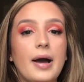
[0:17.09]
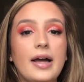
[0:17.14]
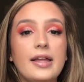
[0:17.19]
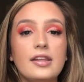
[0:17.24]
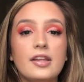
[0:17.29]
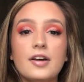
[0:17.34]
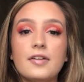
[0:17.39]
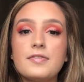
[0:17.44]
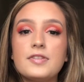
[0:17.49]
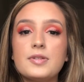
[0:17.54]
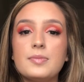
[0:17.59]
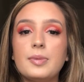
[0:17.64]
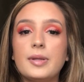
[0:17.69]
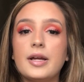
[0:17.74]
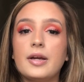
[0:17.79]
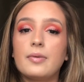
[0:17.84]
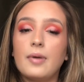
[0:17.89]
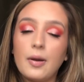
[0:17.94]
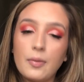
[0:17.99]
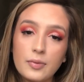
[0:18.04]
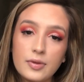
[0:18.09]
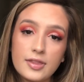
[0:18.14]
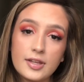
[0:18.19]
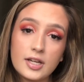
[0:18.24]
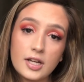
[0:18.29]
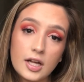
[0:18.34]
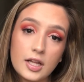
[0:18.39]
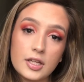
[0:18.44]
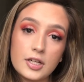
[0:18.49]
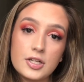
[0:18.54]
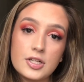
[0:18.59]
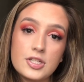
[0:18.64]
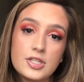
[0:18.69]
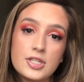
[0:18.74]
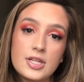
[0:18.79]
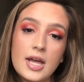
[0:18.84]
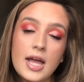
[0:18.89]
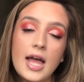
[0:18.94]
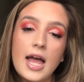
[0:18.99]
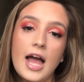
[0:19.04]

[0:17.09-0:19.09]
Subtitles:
I love to play around with the colors.